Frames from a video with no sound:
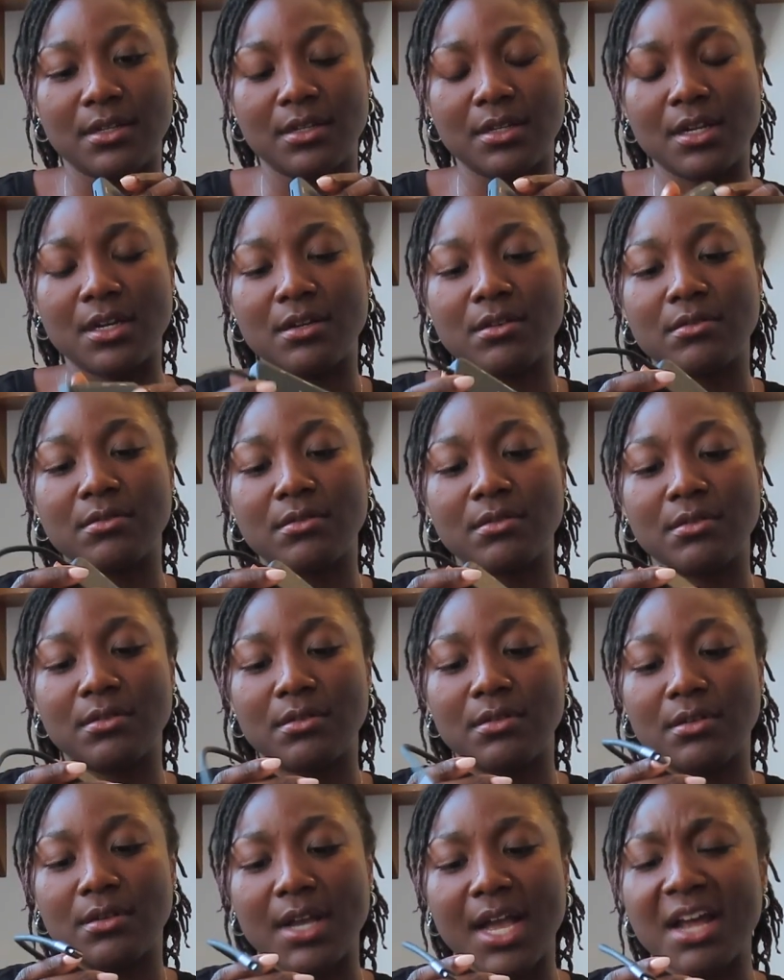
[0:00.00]
No,
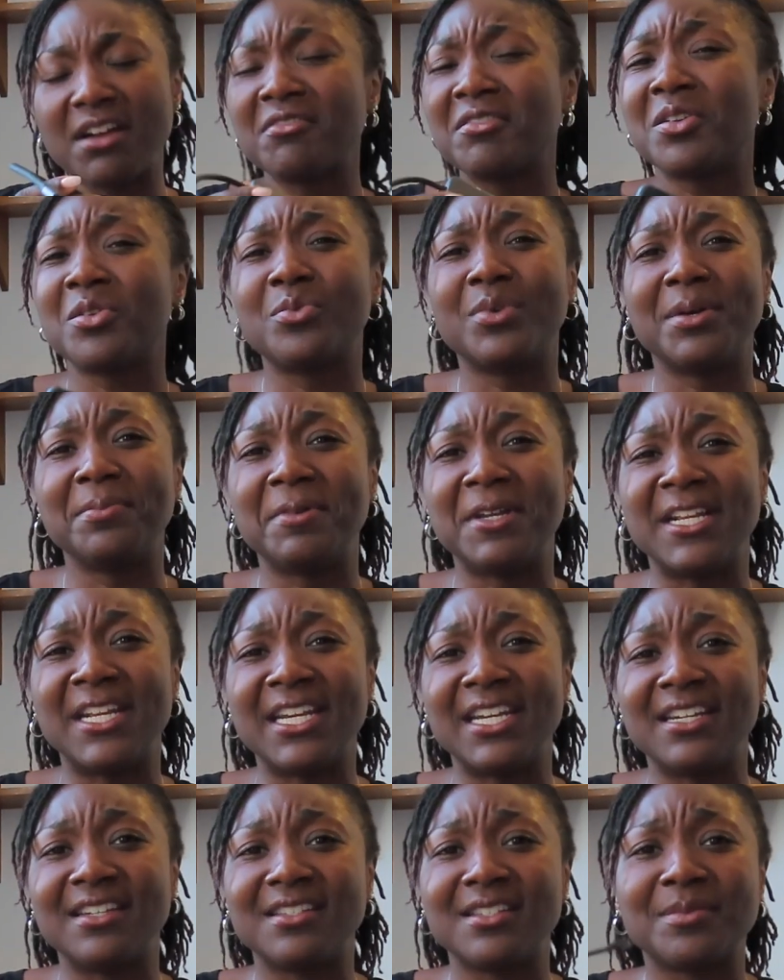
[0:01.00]
I don't know what
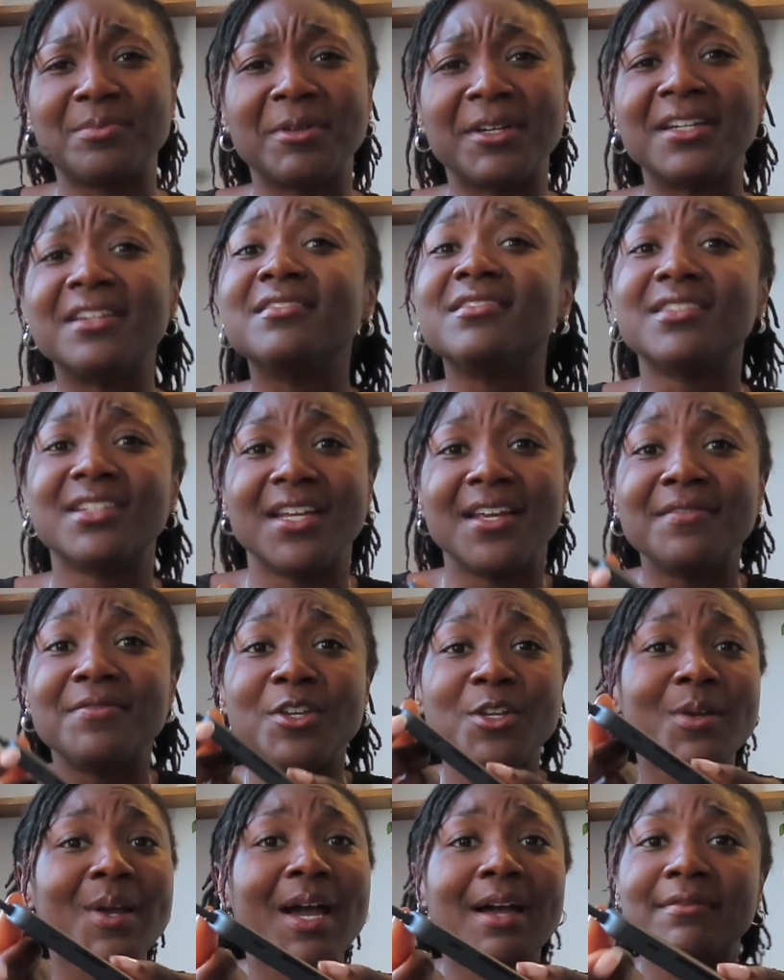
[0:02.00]
PD is, but if
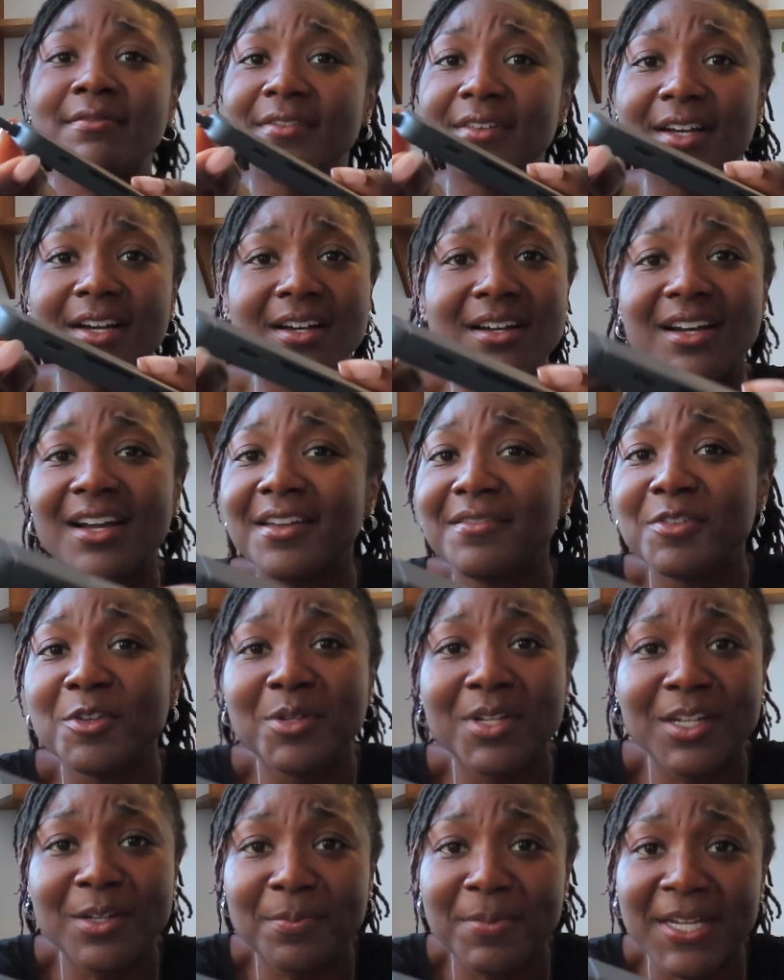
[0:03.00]
you need
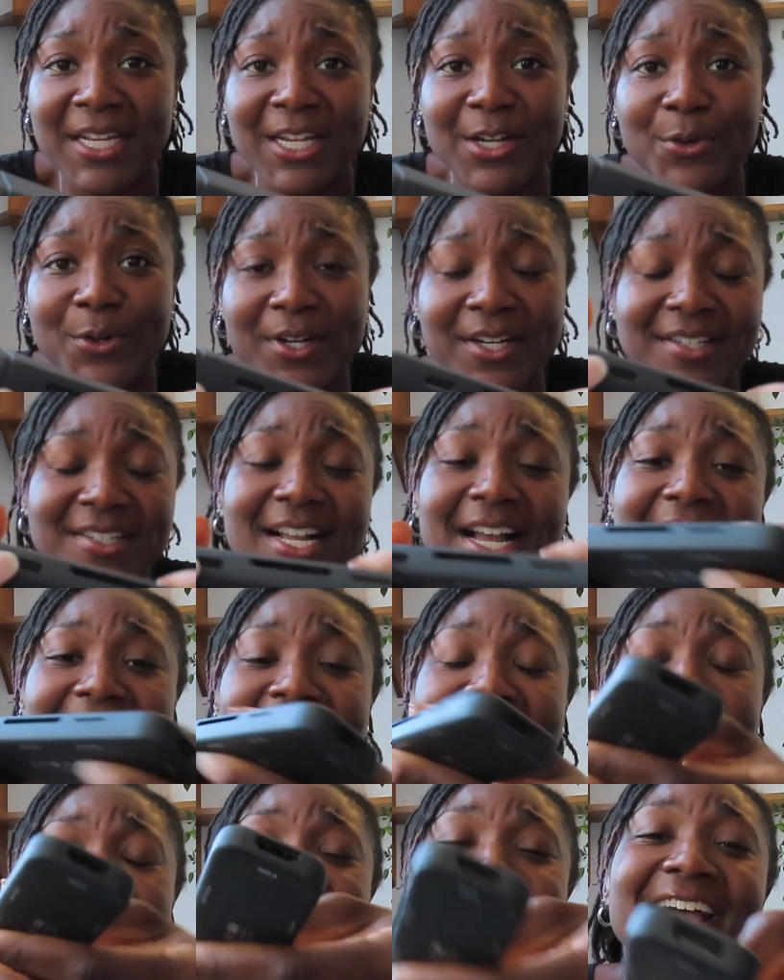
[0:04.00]
a PD cord, it's got
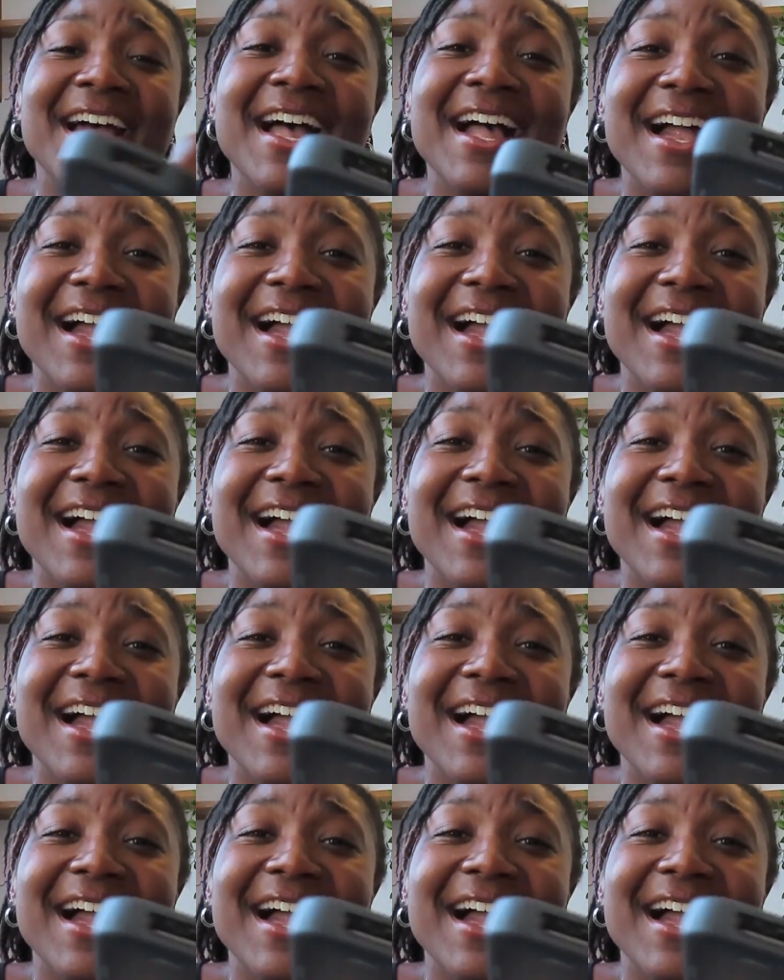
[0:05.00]
that.